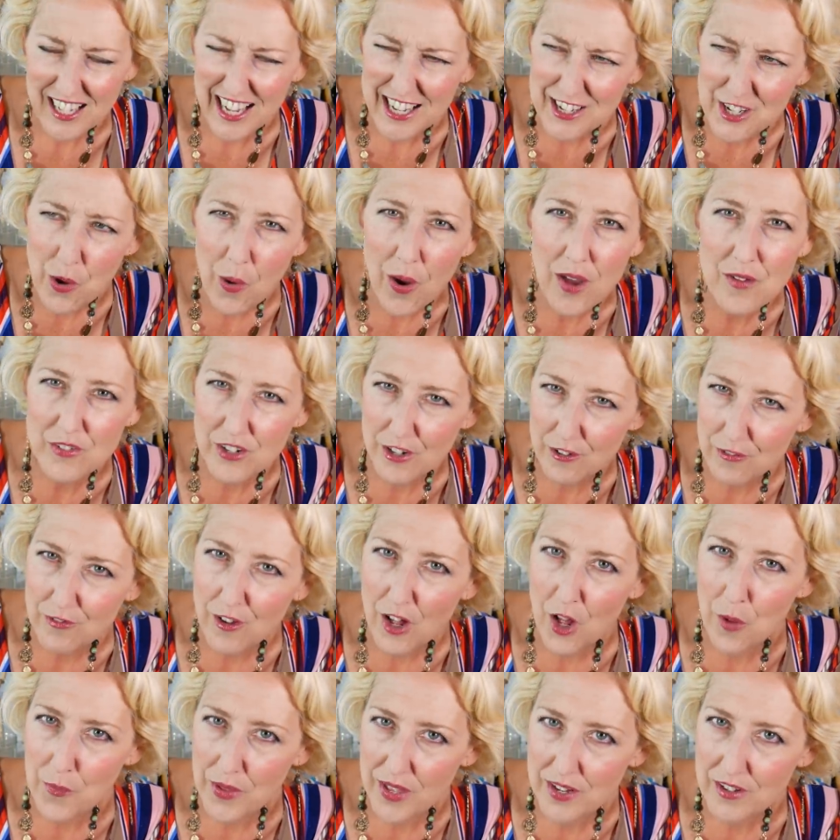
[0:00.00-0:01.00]
I know I've done
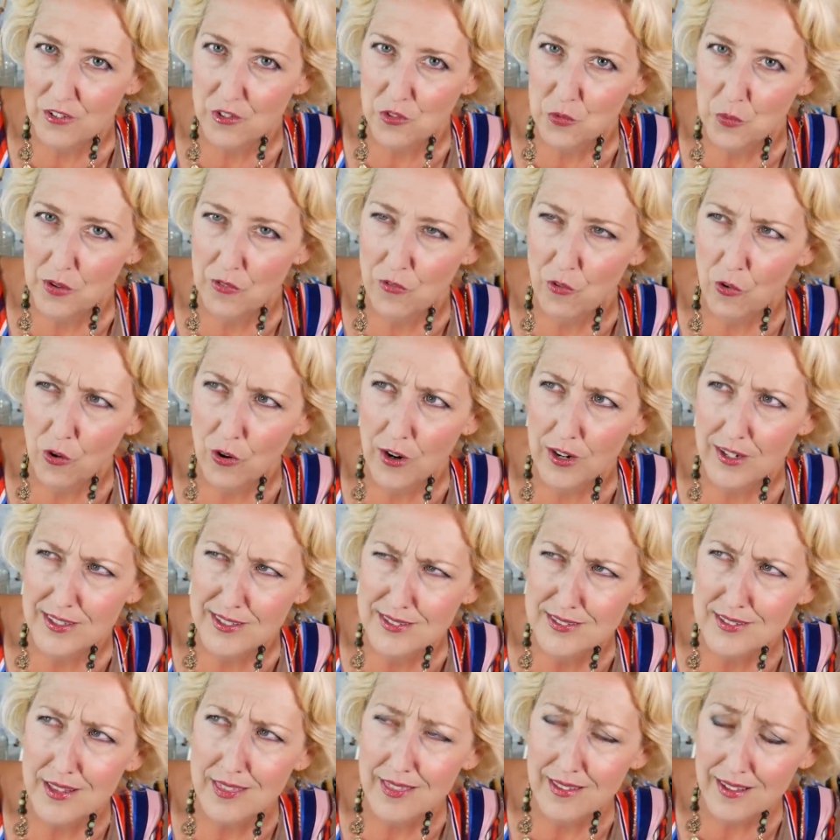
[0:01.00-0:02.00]
fall mantles before, at
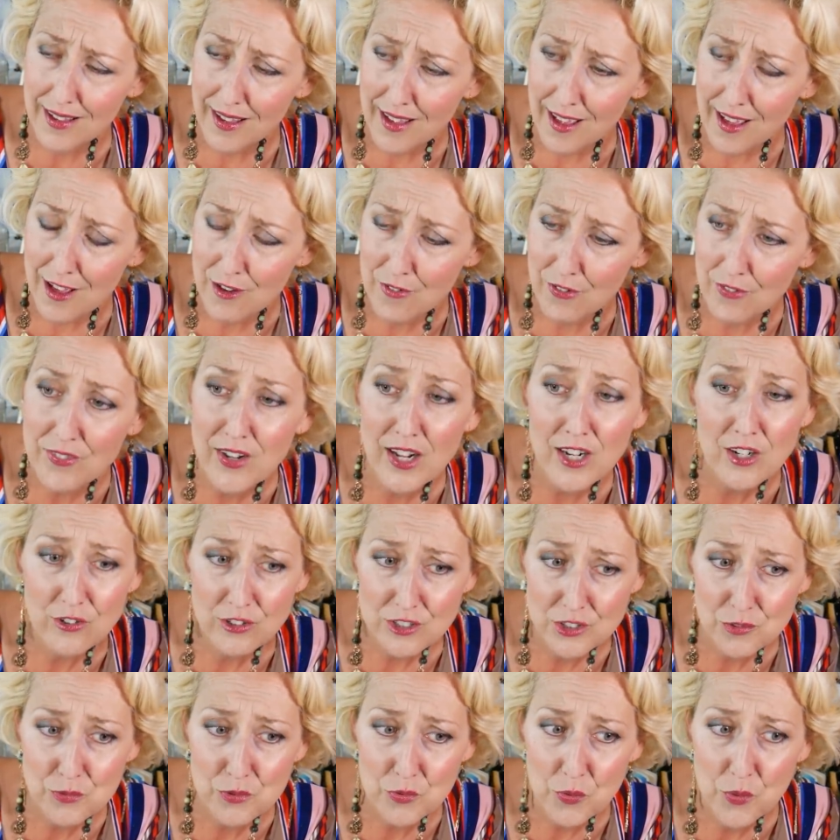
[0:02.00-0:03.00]
least I think I have. I've done
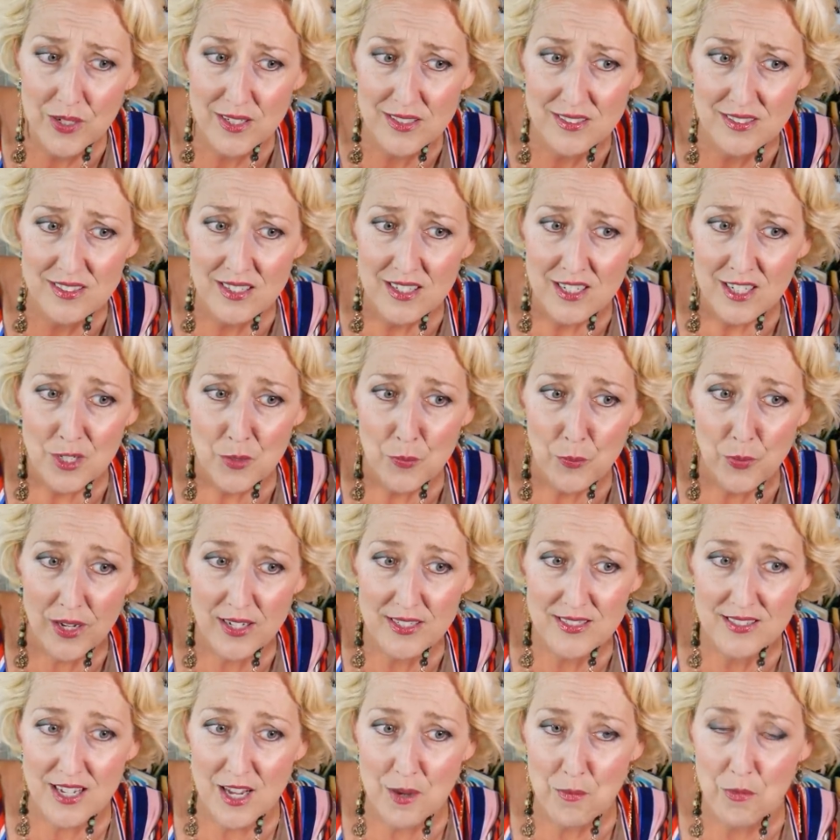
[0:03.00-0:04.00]
Christmas ones,
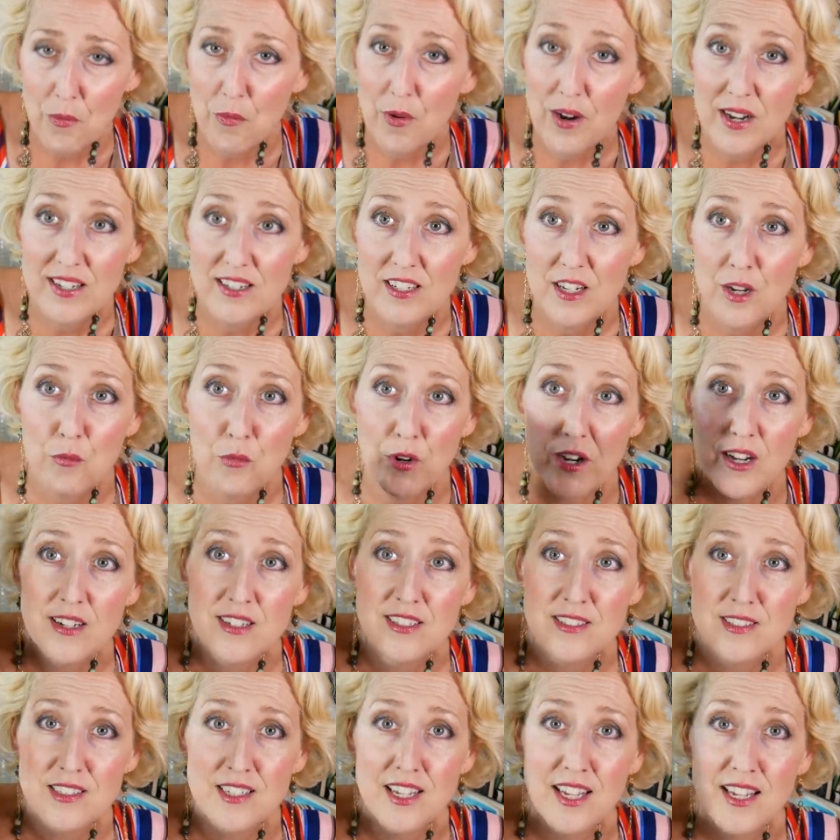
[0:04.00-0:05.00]
but um, I'm ready to, I'm ready
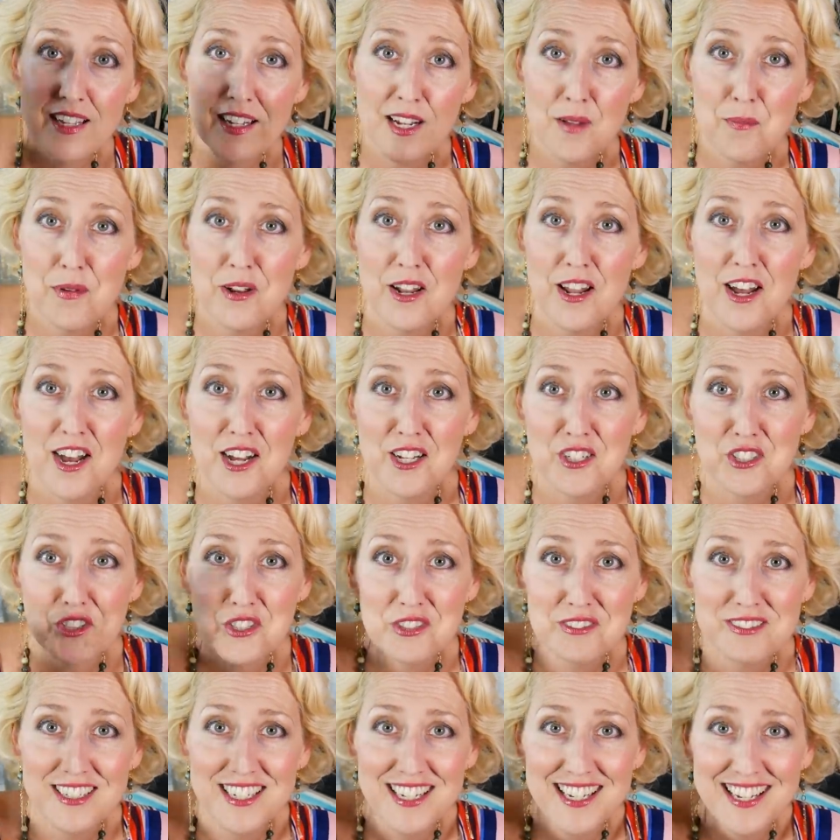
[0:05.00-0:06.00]
to kick it up a
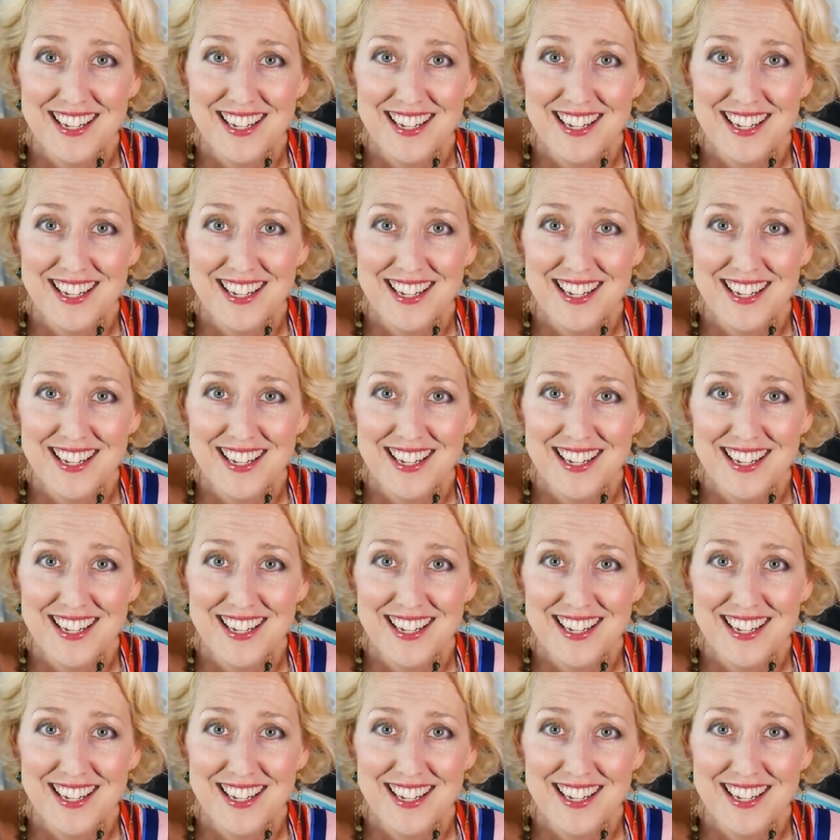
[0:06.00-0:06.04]
notch.